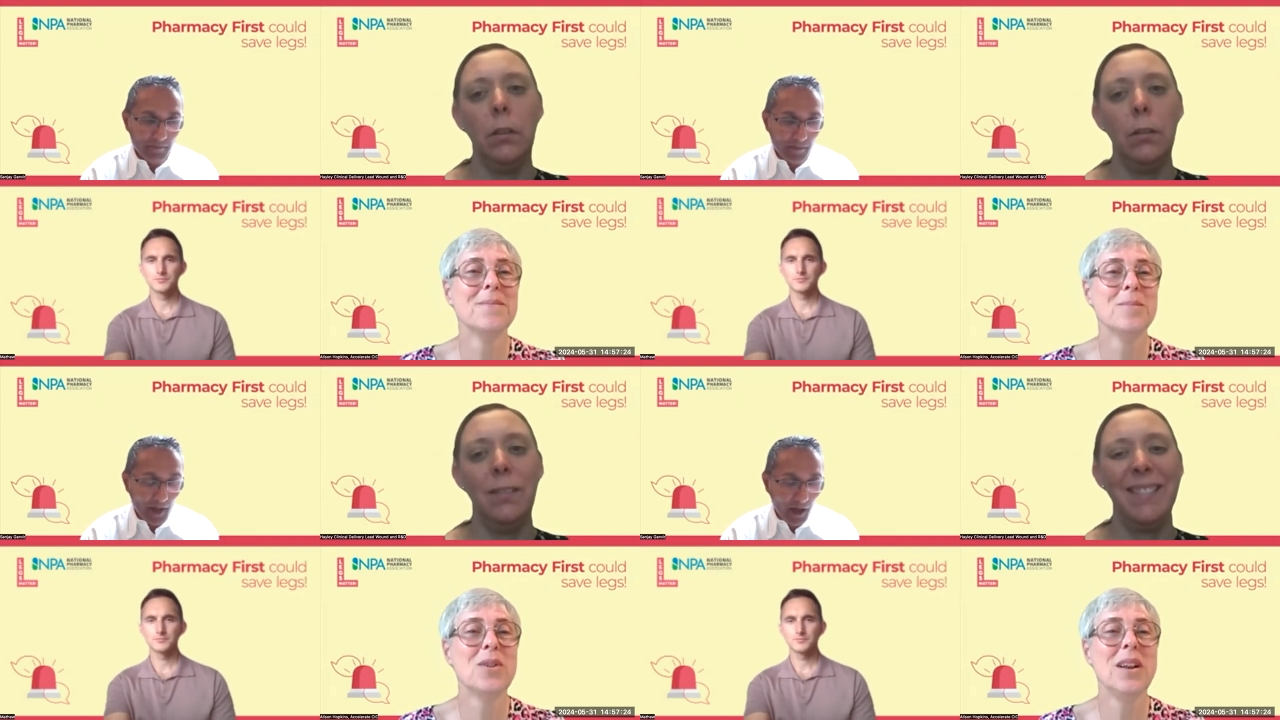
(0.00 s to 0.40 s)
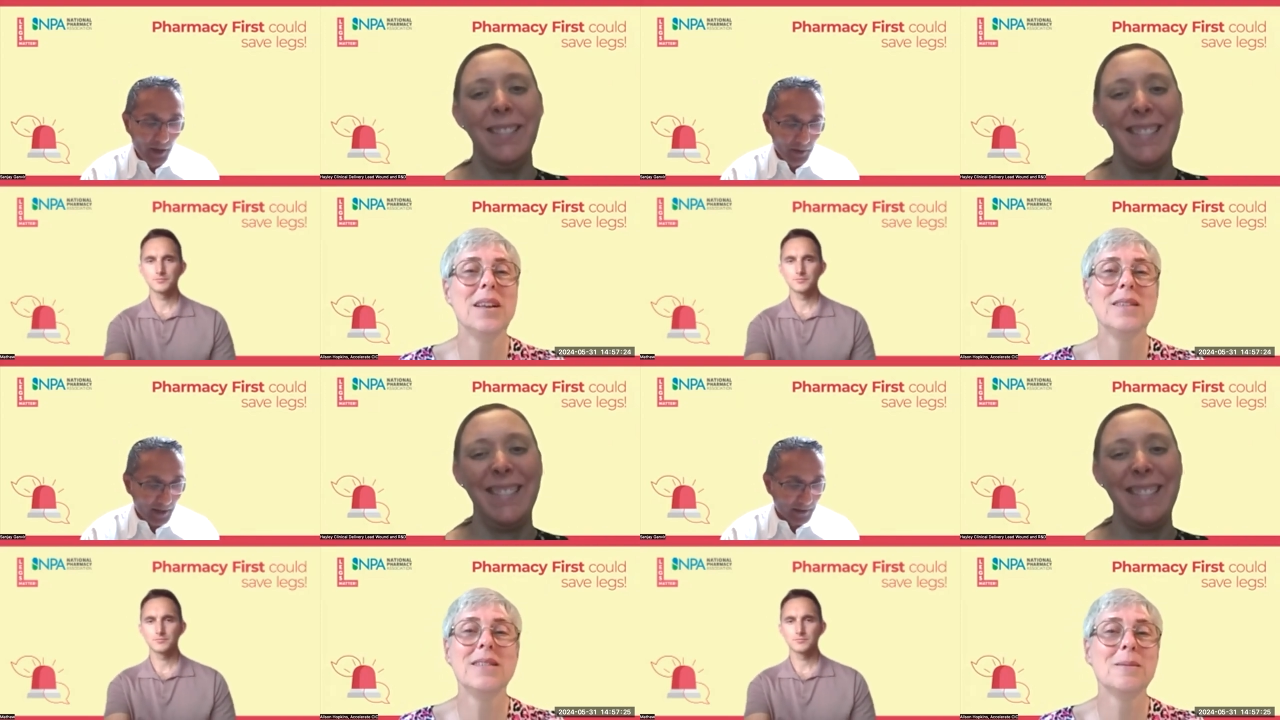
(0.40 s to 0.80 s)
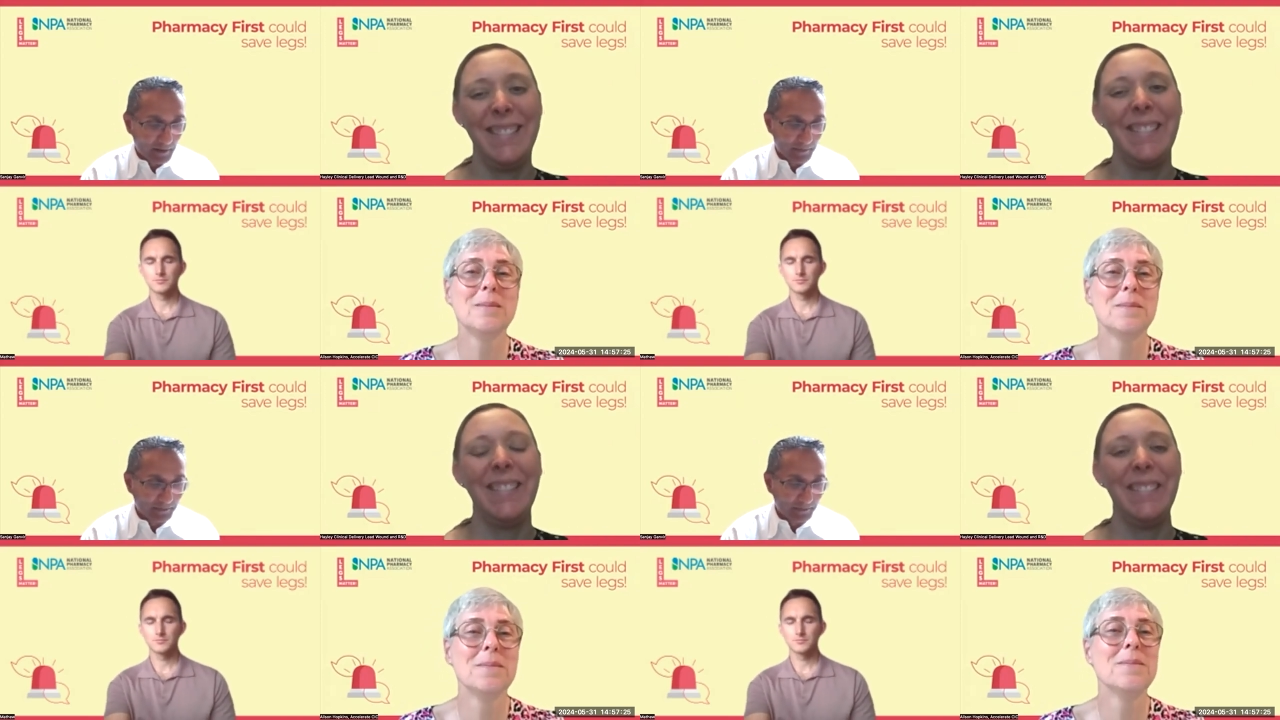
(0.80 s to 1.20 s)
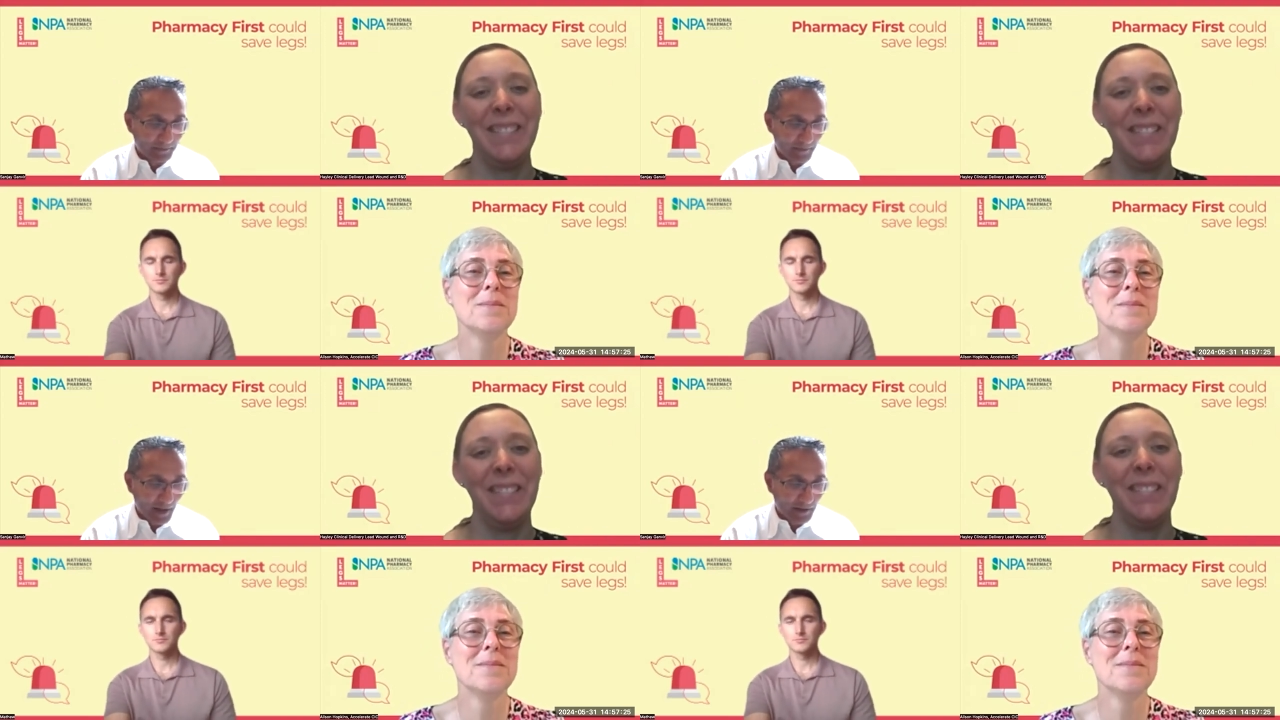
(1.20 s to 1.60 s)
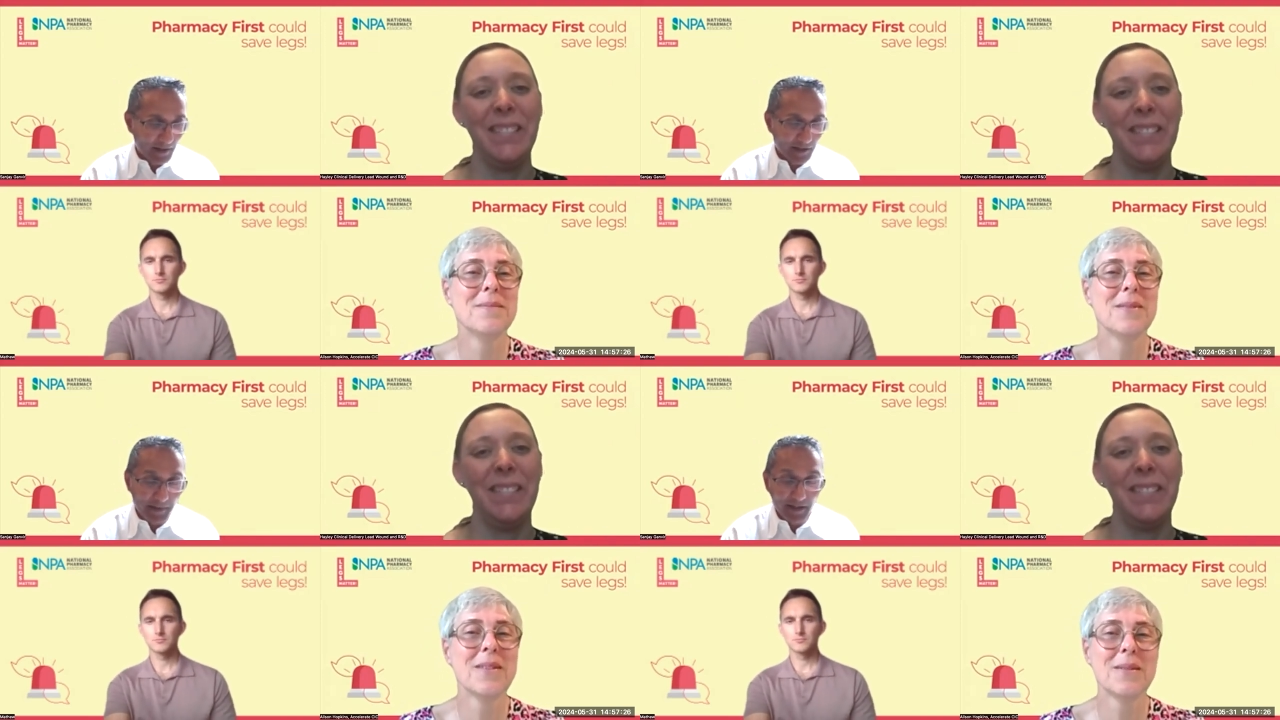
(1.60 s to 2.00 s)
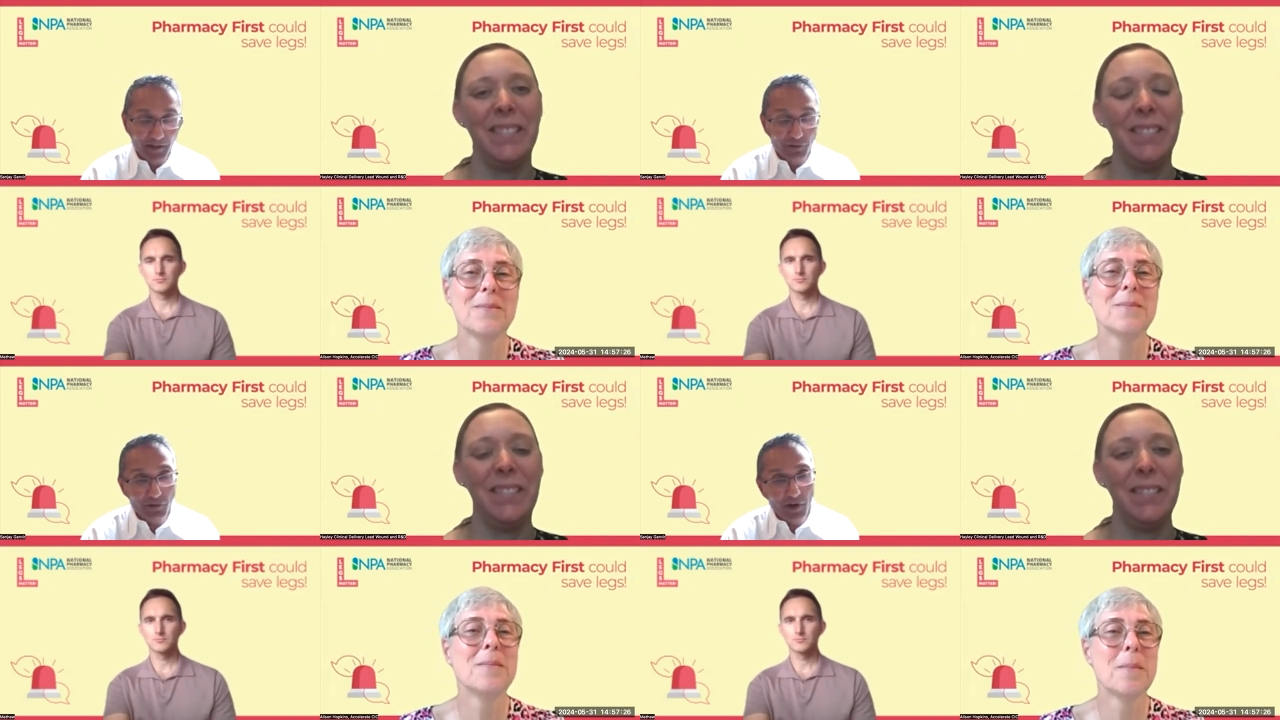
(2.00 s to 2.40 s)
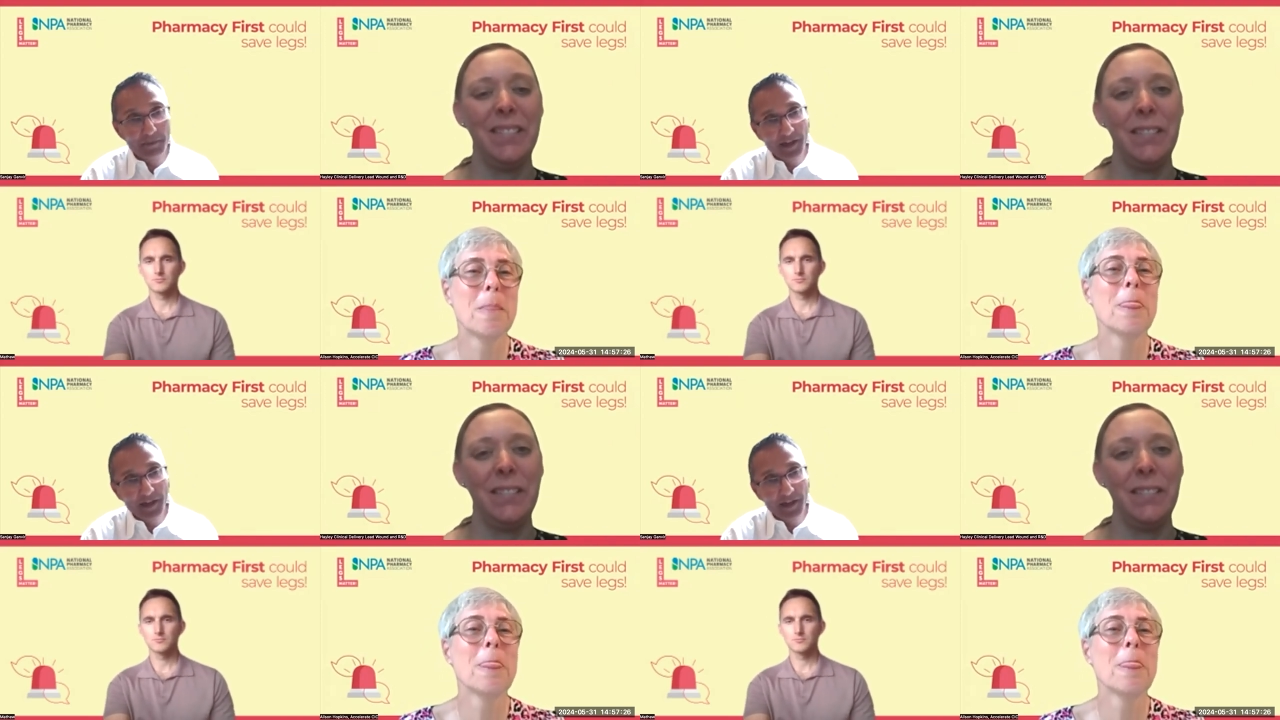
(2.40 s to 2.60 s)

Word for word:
Speaker 1: Brilliant. Okay. So that's been incredibly